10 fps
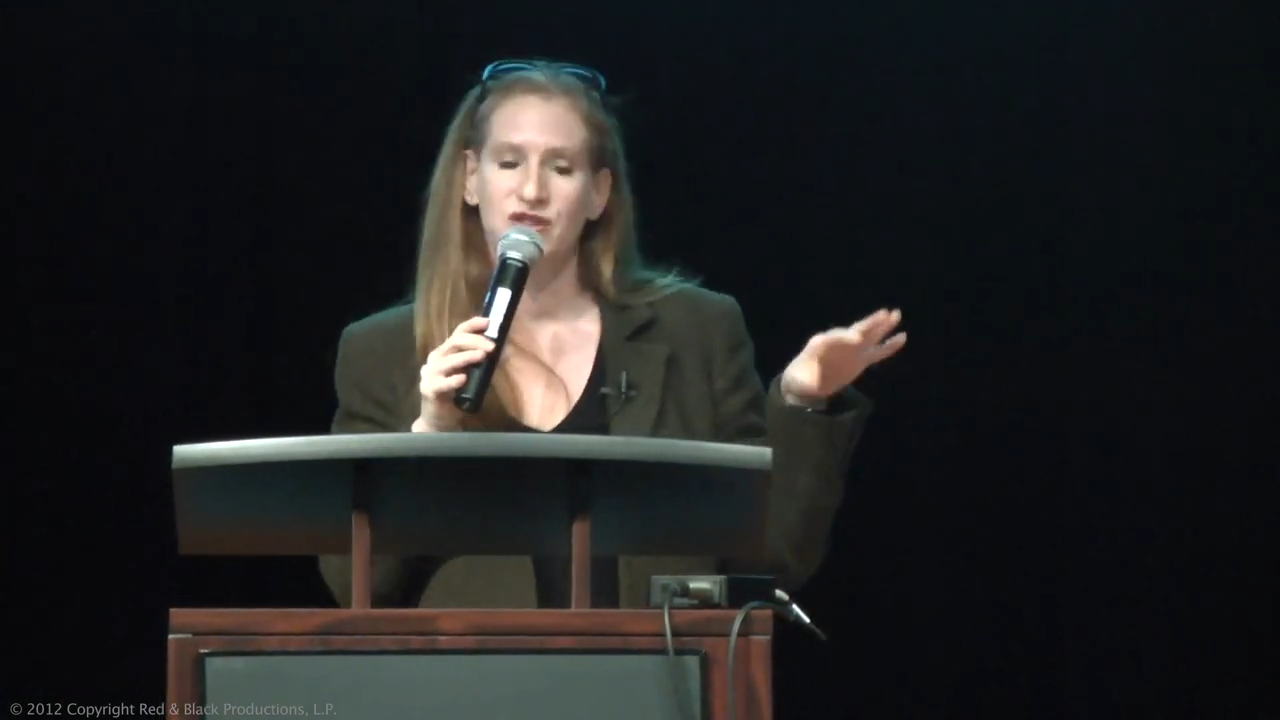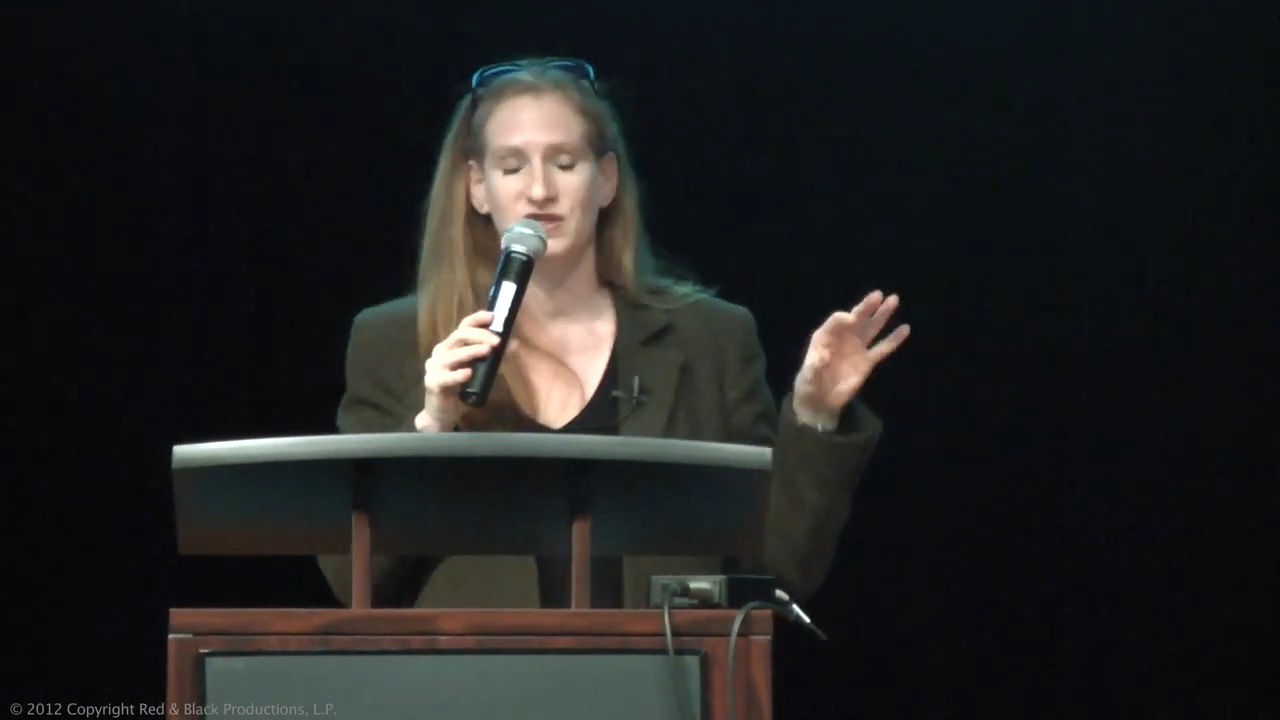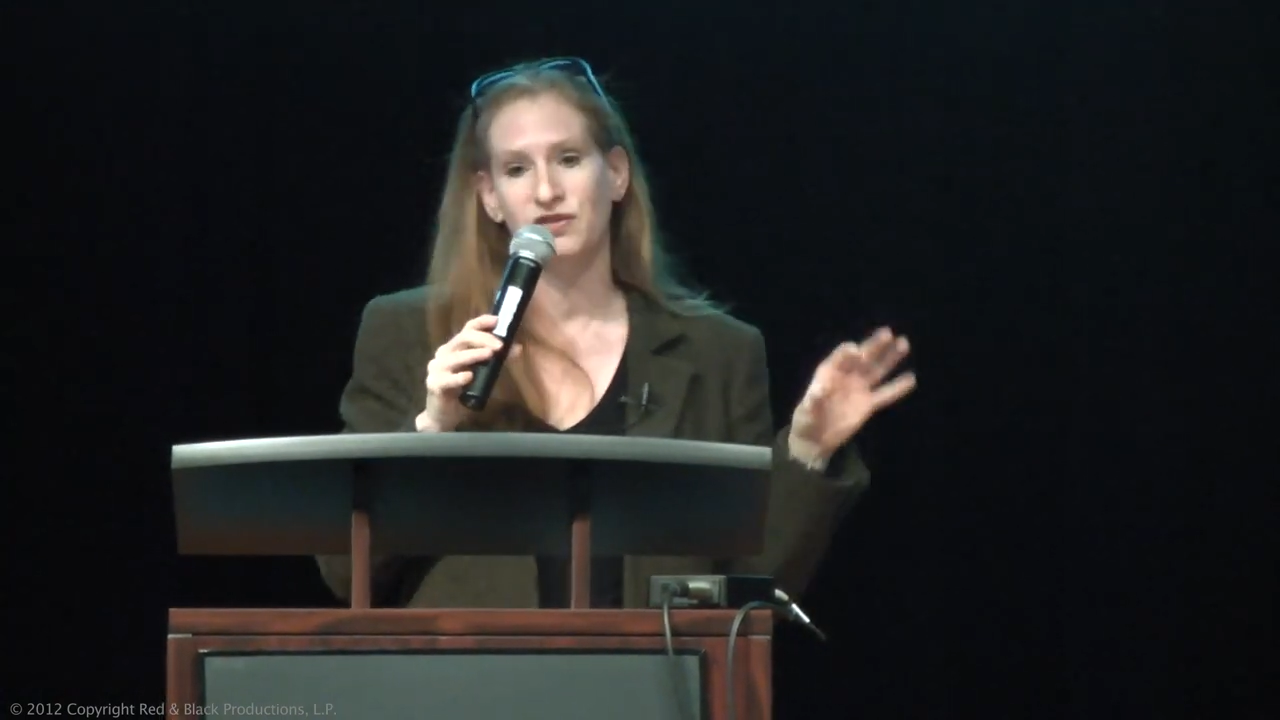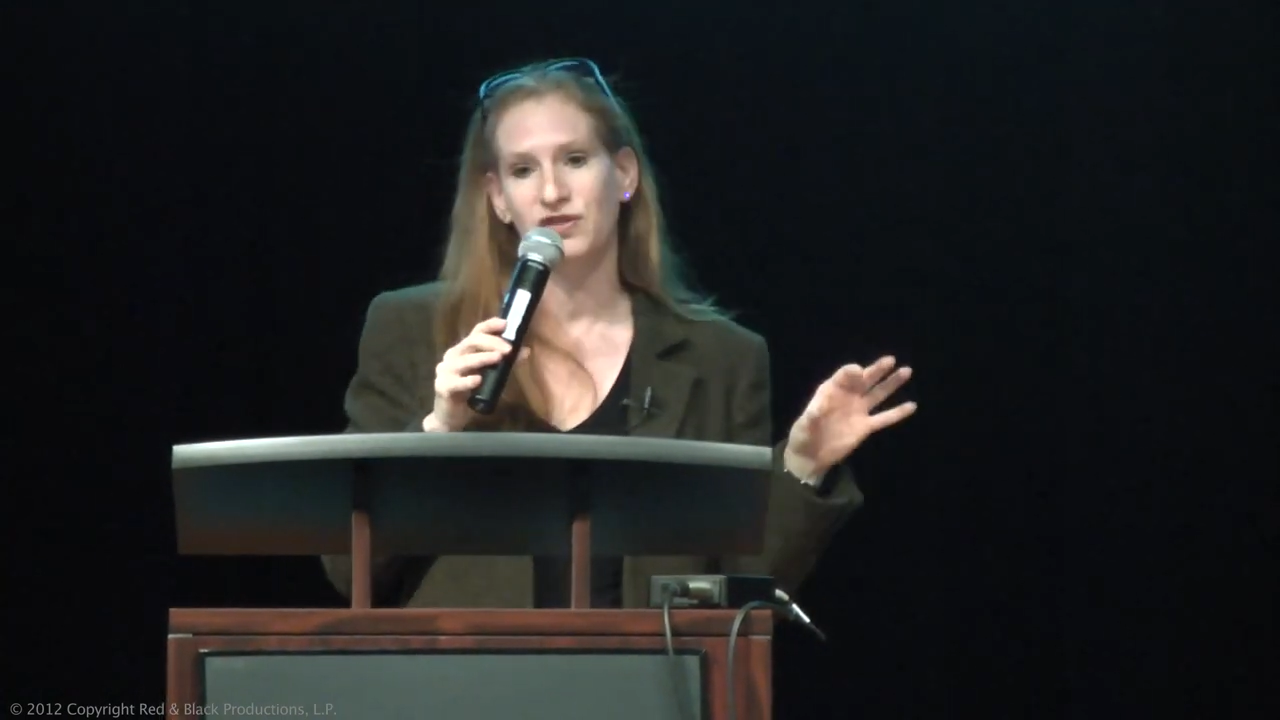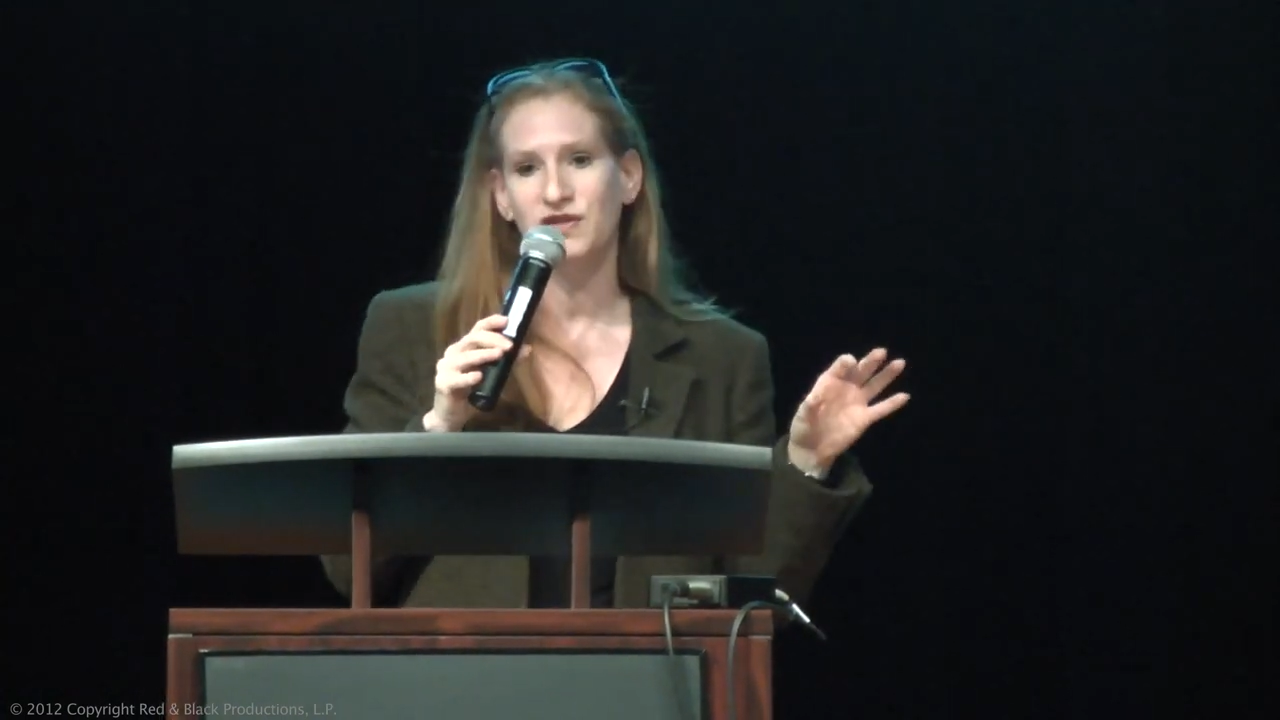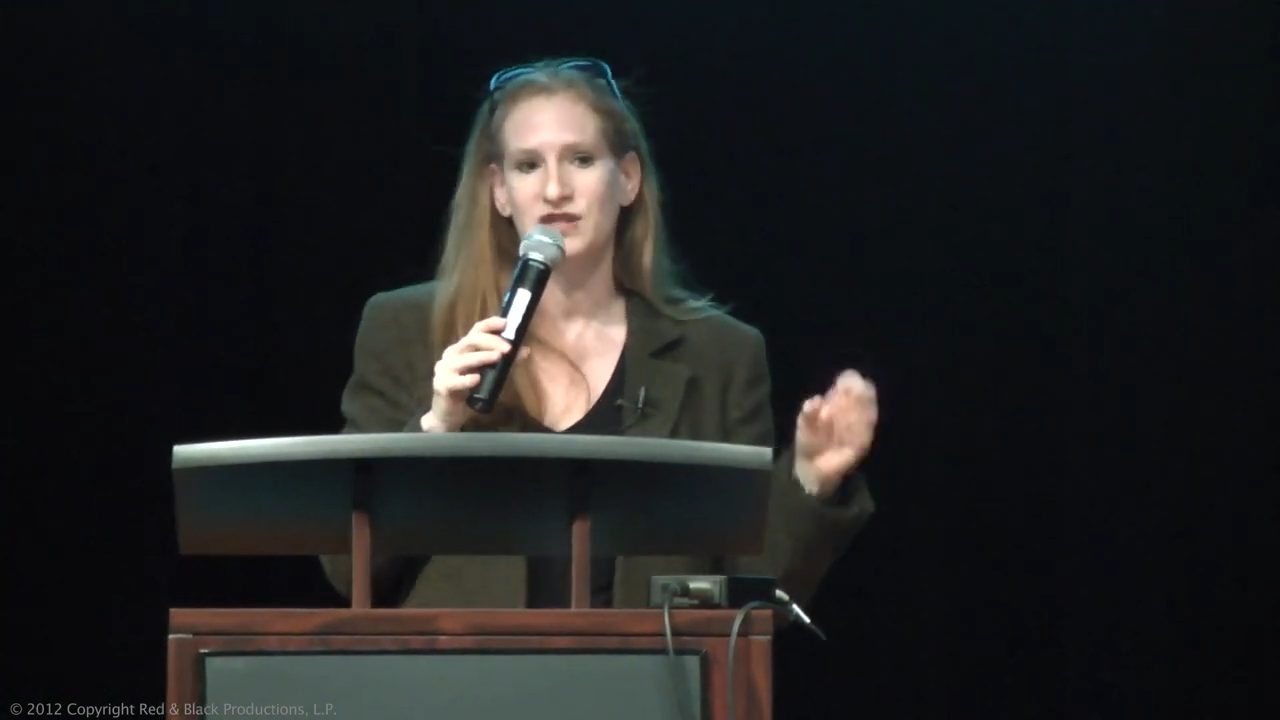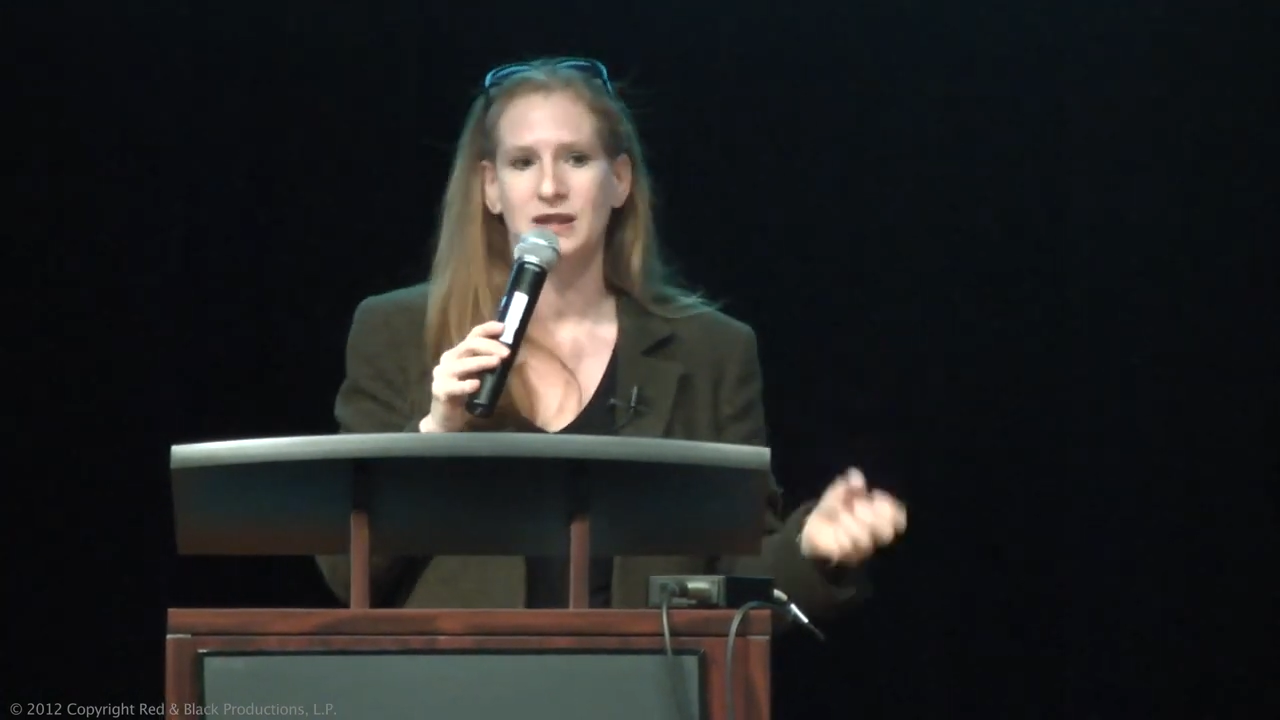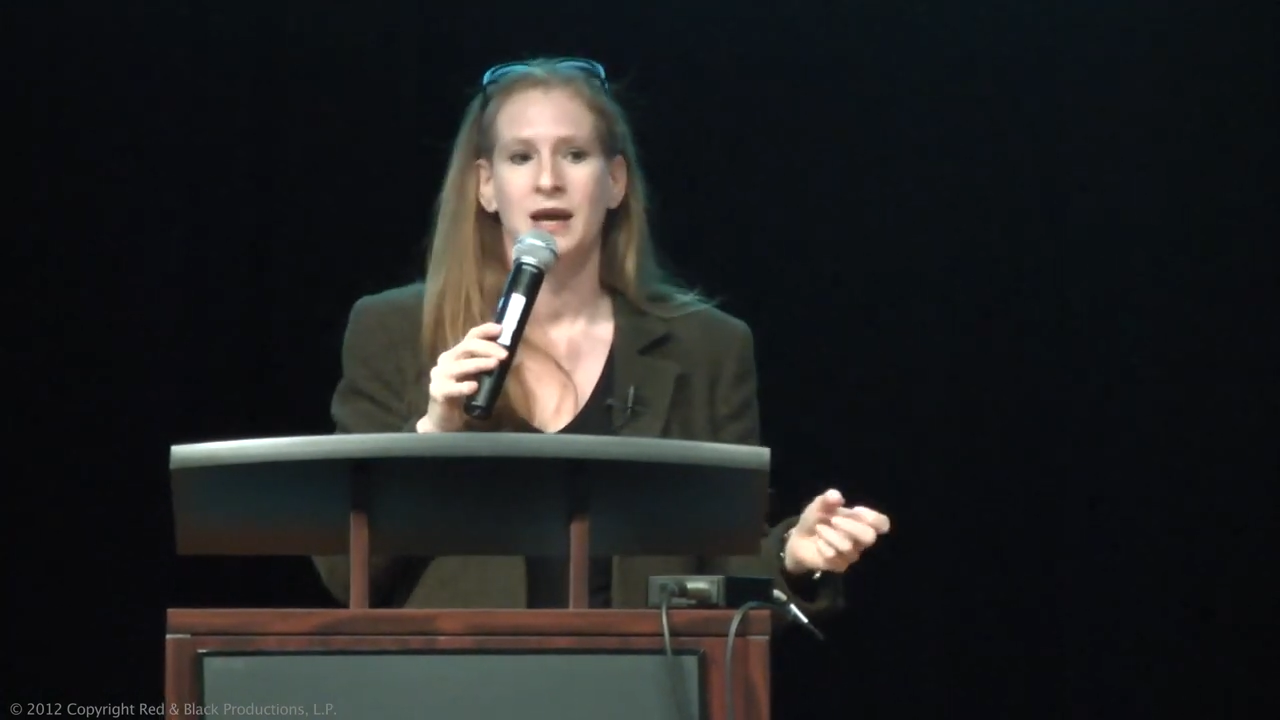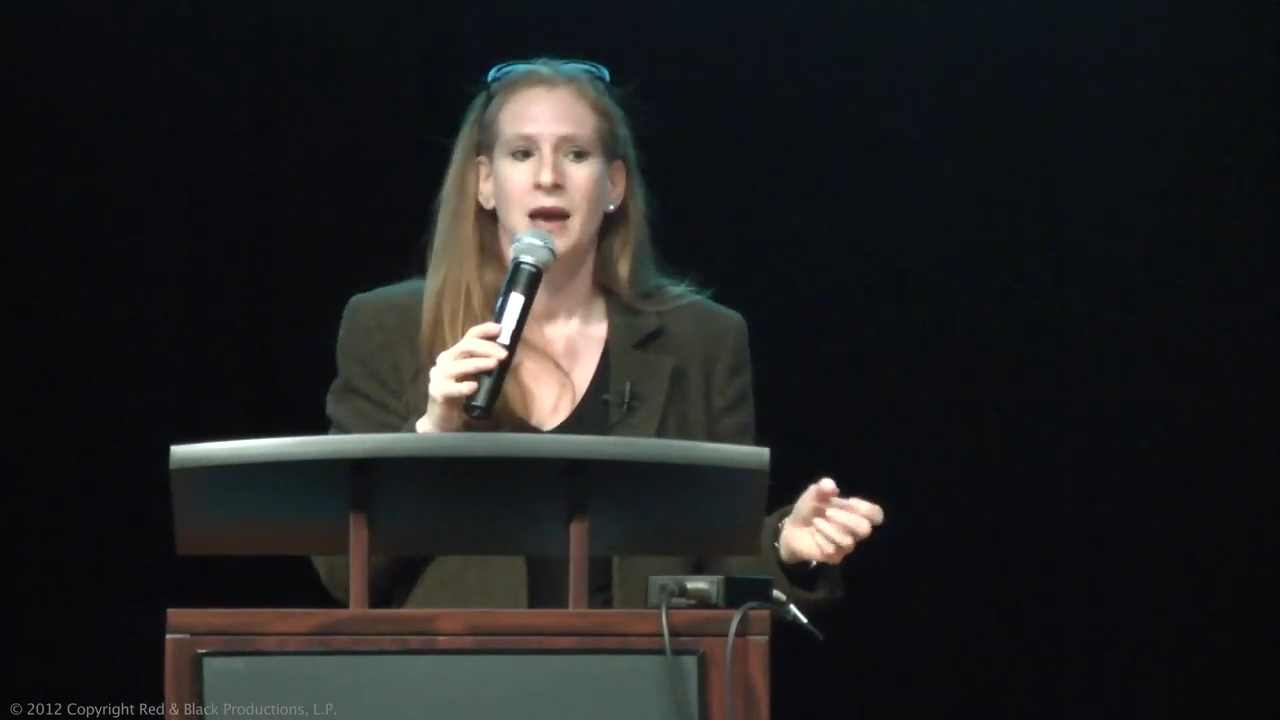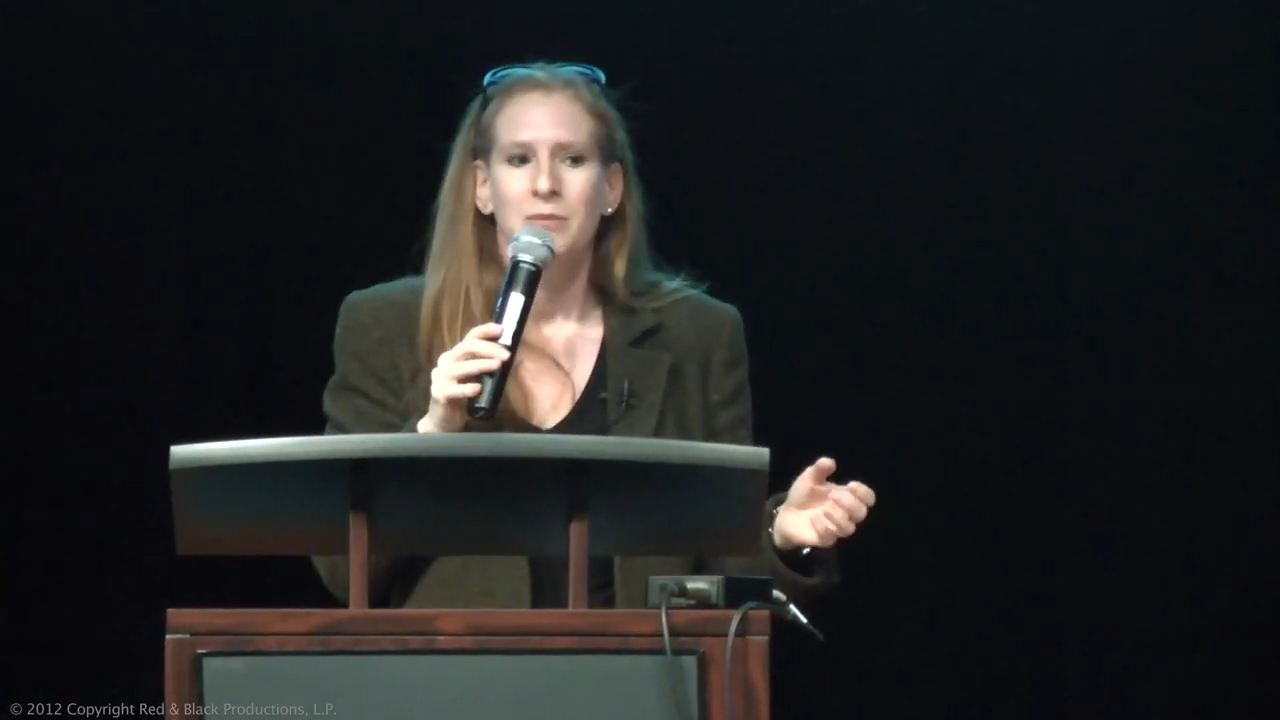fifty fifty,